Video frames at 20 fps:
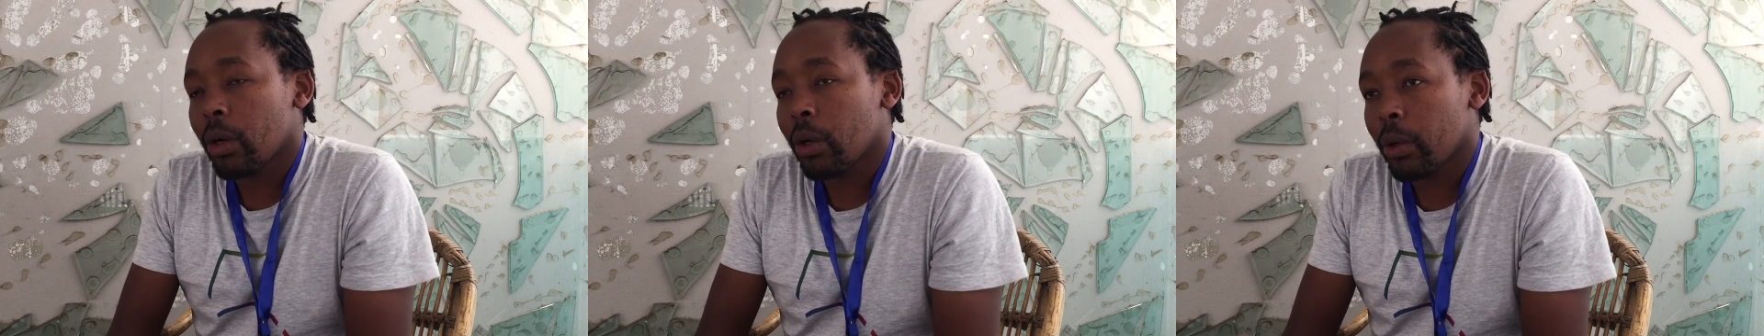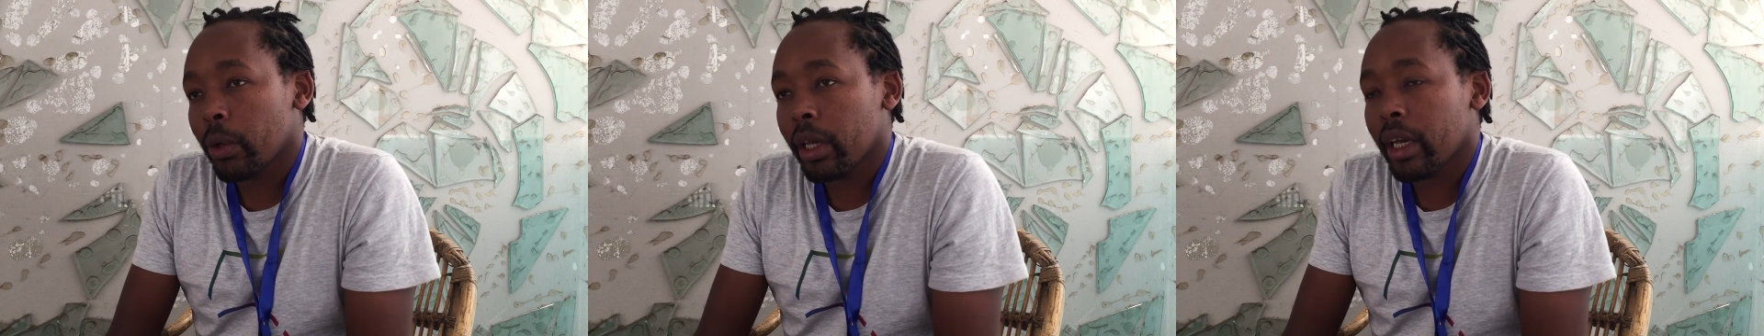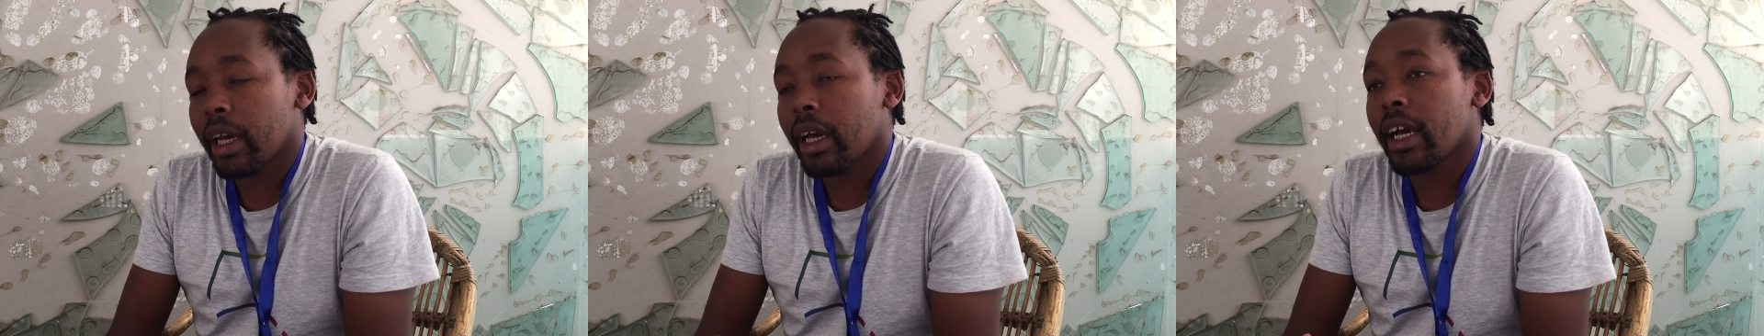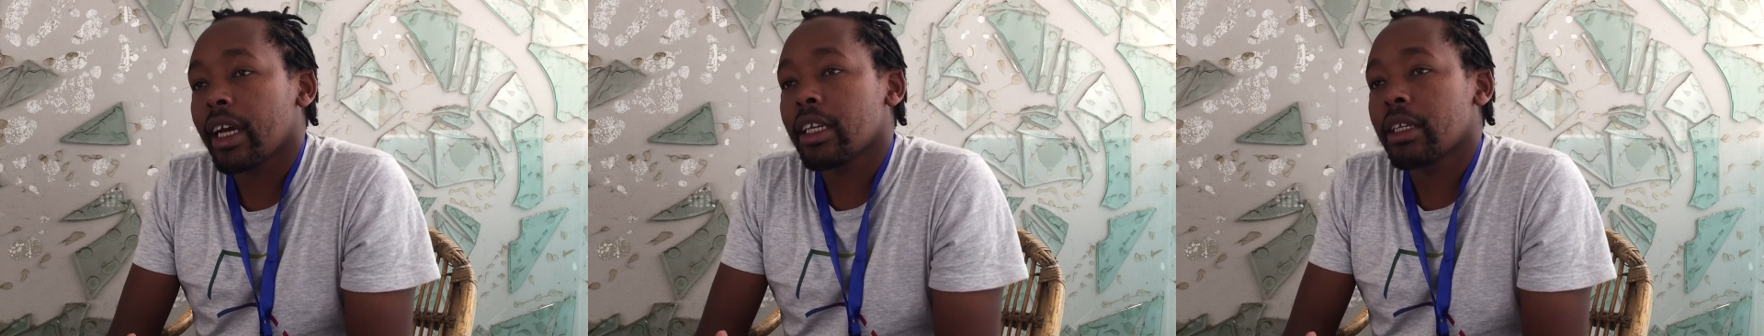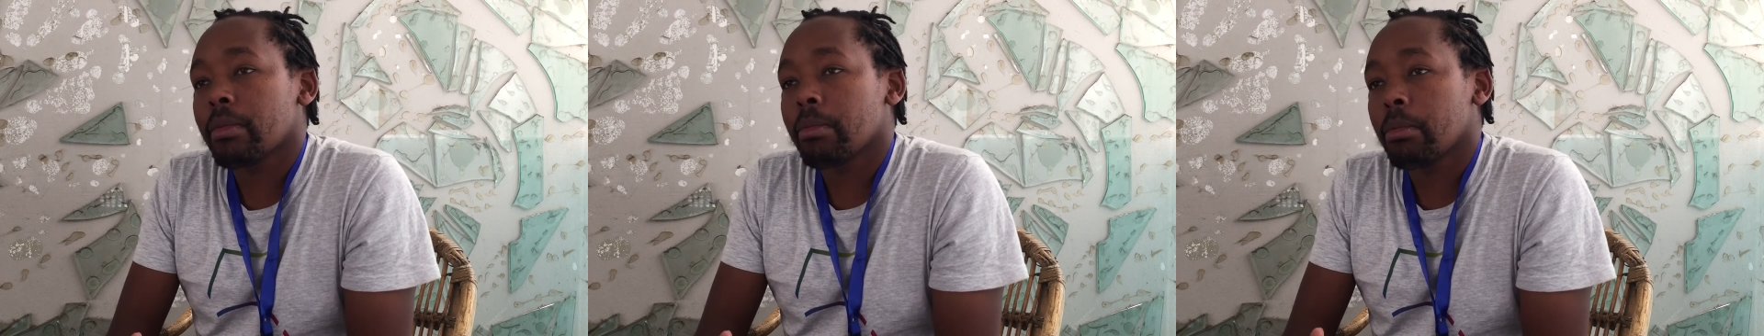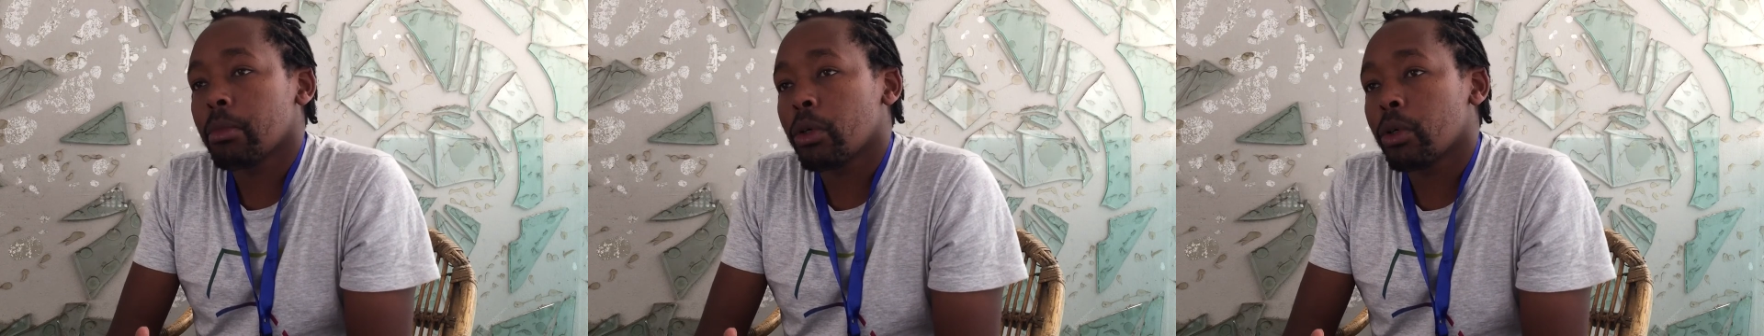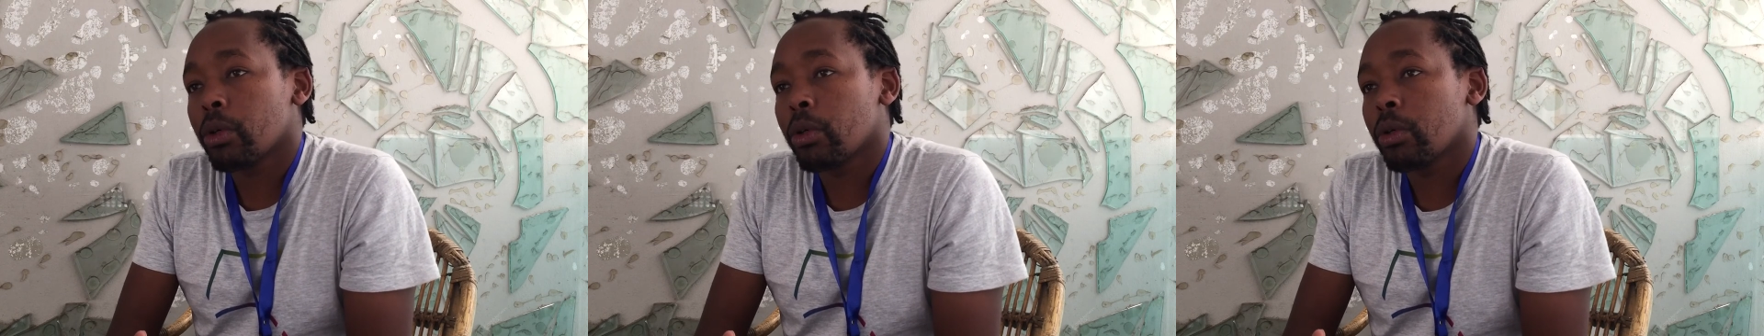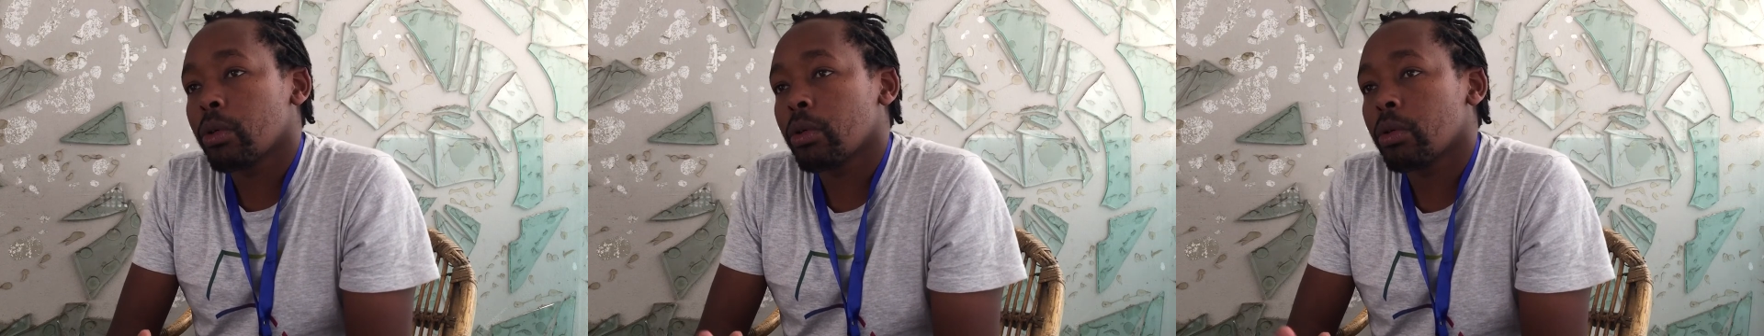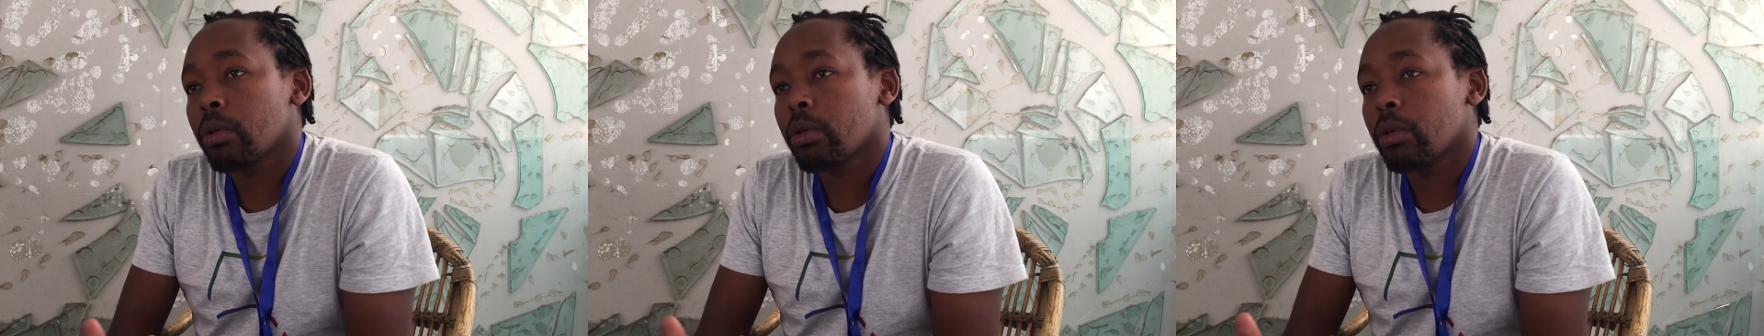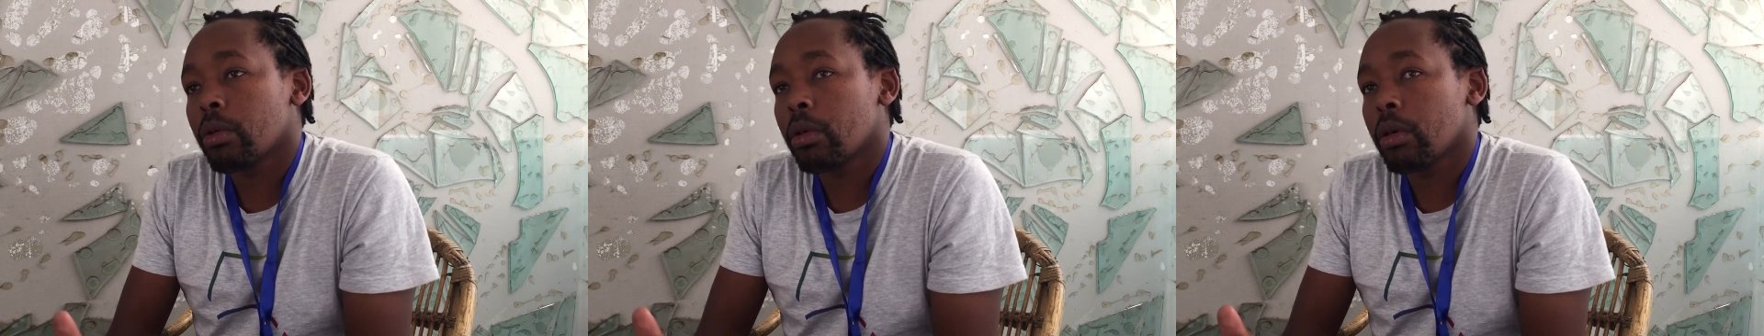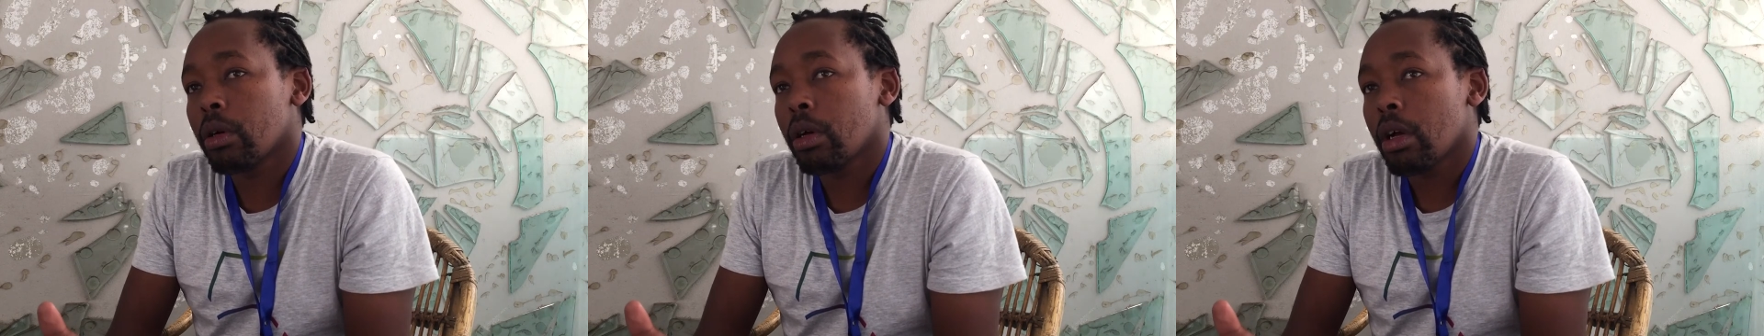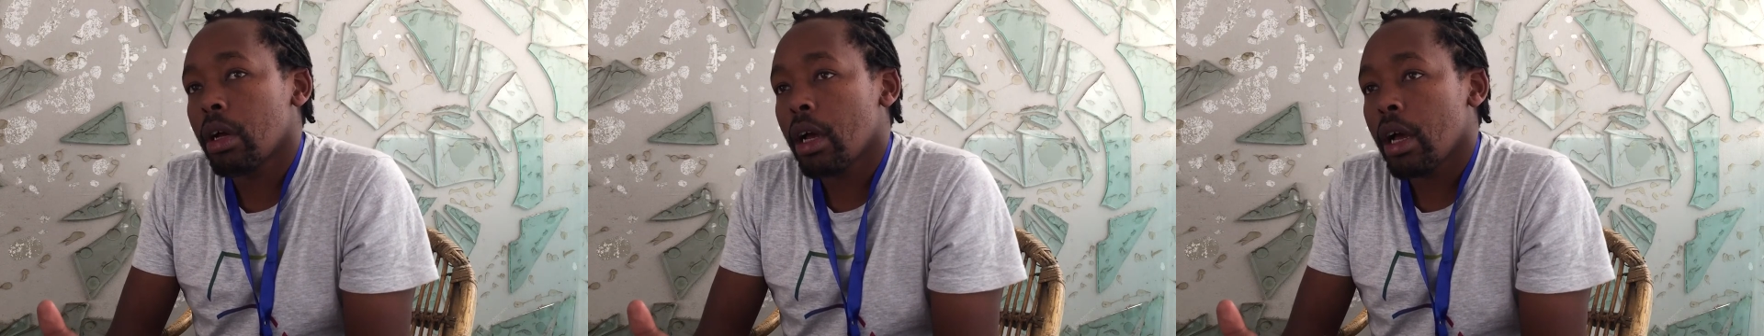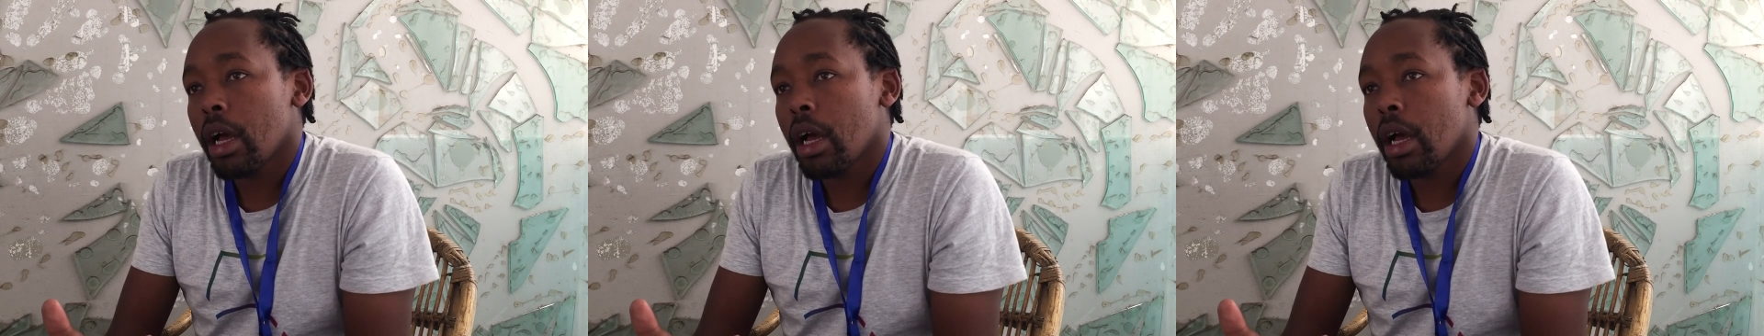looking at more